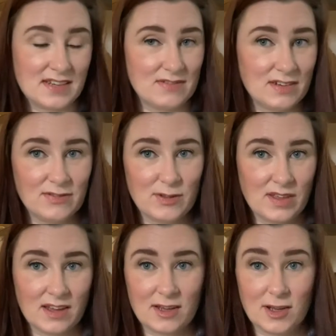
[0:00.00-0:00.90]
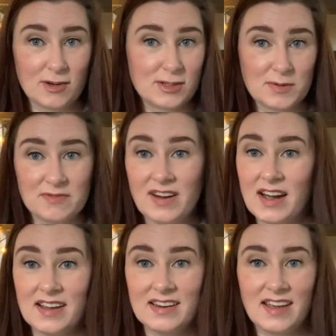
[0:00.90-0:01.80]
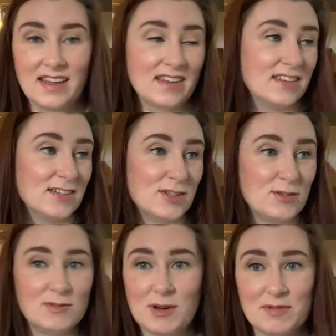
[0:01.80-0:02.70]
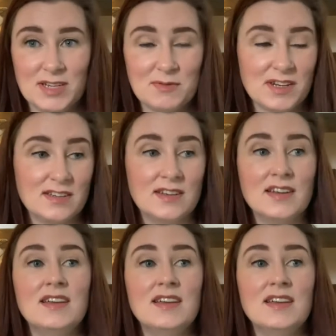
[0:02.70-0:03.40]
even if you think you're doing fine and you don't need one.